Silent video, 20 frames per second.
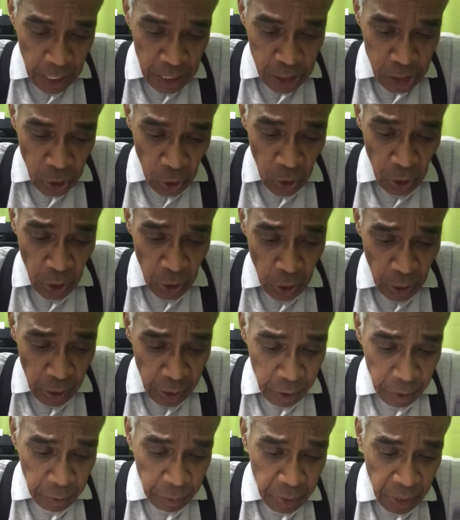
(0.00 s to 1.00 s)
So
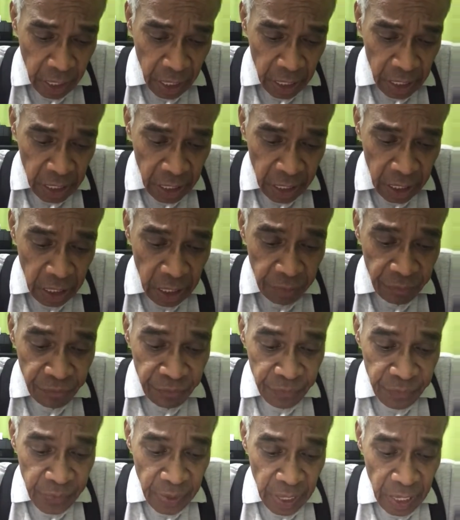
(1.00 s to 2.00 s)
if
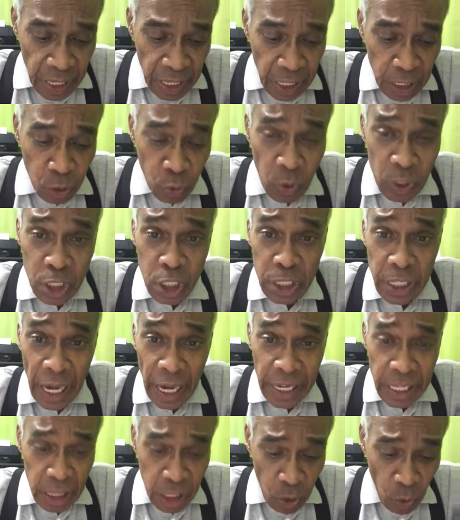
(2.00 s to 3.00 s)
it was
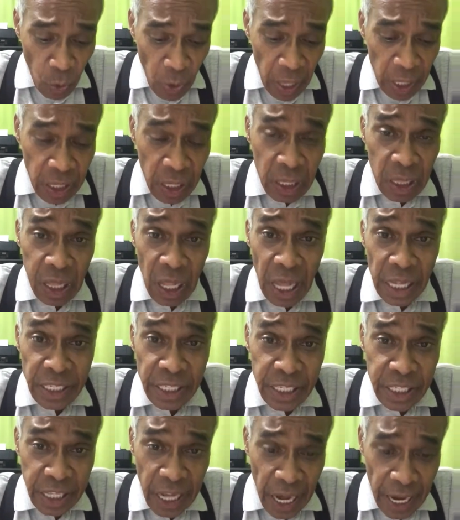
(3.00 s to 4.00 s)
91 at
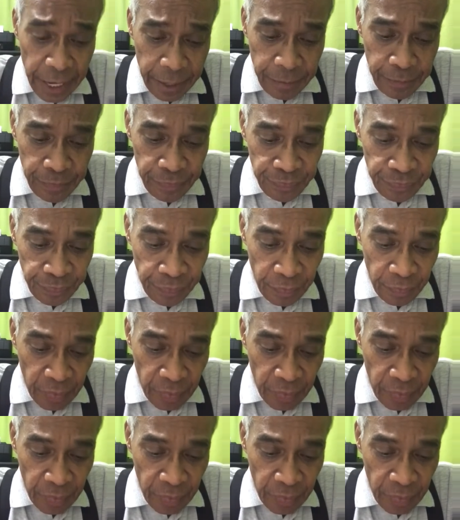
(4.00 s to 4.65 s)
lunchtime,